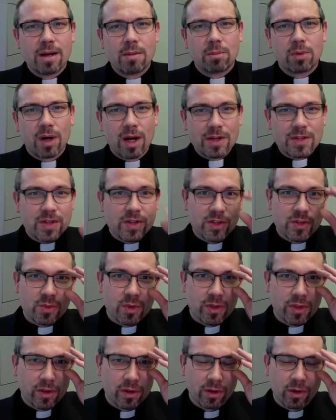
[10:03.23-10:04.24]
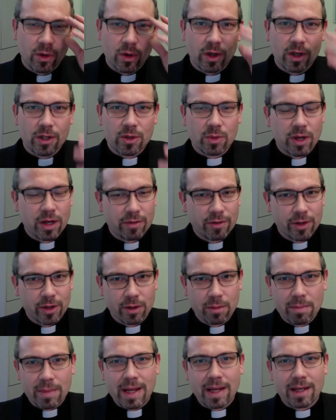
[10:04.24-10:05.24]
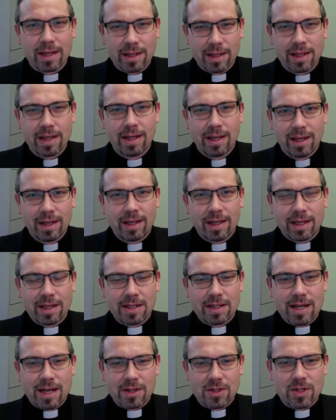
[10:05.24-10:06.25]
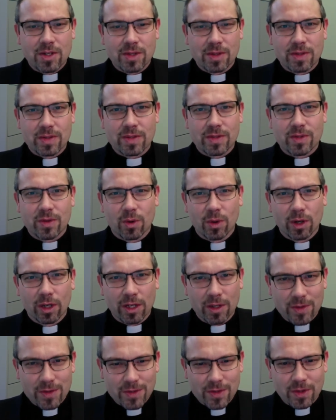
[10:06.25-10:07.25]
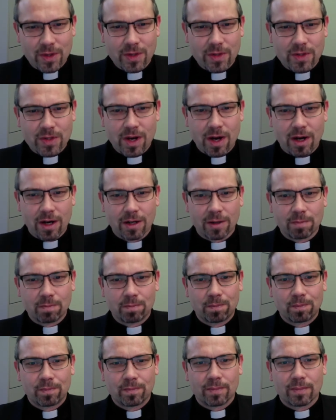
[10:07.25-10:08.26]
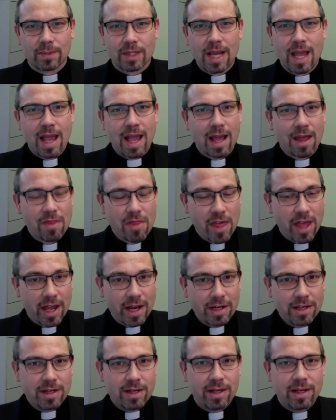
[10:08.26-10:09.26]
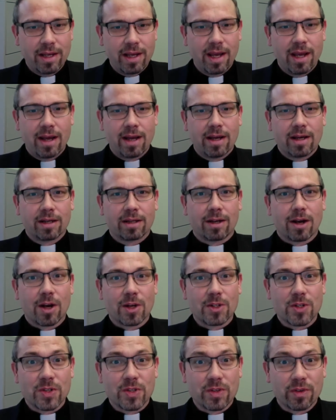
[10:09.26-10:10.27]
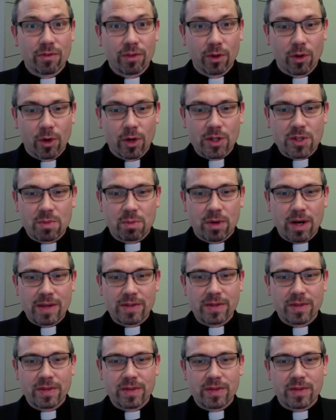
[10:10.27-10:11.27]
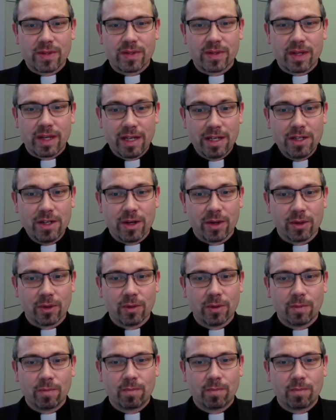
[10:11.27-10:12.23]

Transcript: process with the Lord whatever your main intentions or concerns are. And then, conscious of the Lord's presence in you,